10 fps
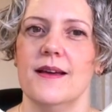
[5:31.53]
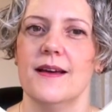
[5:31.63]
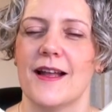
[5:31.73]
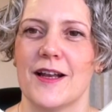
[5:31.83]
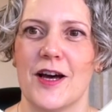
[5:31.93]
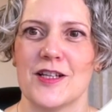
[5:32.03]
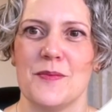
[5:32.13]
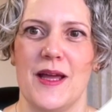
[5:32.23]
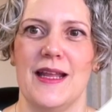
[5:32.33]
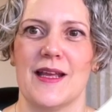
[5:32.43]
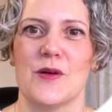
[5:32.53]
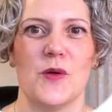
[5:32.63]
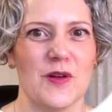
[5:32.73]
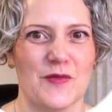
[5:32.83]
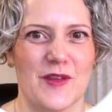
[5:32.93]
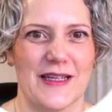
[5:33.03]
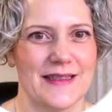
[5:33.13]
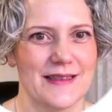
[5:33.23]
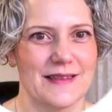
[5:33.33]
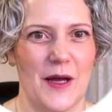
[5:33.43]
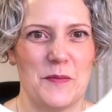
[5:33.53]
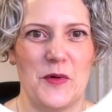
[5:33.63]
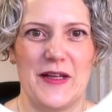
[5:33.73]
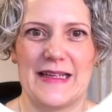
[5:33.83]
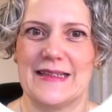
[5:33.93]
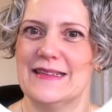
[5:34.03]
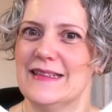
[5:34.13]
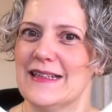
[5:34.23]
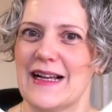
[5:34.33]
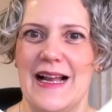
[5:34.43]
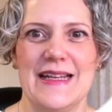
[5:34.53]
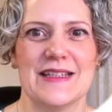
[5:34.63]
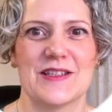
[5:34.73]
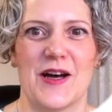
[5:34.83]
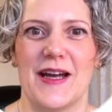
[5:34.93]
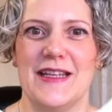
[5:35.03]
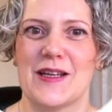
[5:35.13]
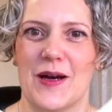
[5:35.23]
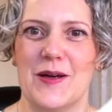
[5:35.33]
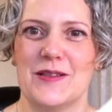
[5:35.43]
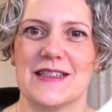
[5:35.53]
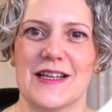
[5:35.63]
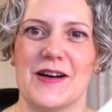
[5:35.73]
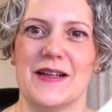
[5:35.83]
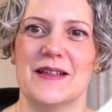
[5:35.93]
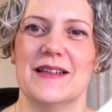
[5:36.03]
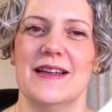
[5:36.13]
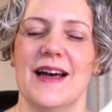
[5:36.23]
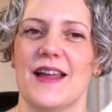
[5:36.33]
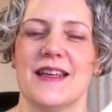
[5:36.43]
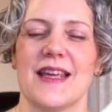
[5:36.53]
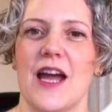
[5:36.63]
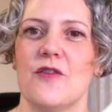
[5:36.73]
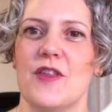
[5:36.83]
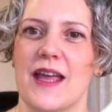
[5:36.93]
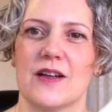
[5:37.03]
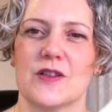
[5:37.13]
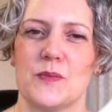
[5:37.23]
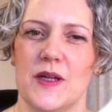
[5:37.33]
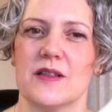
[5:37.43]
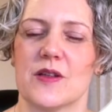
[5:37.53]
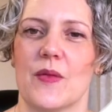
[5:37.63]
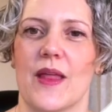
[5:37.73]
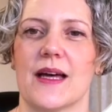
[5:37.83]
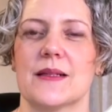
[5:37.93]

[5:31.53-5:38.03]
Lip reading: And underpinning all of this, I'm putting clean and tidy code design. I think everything else builds on that.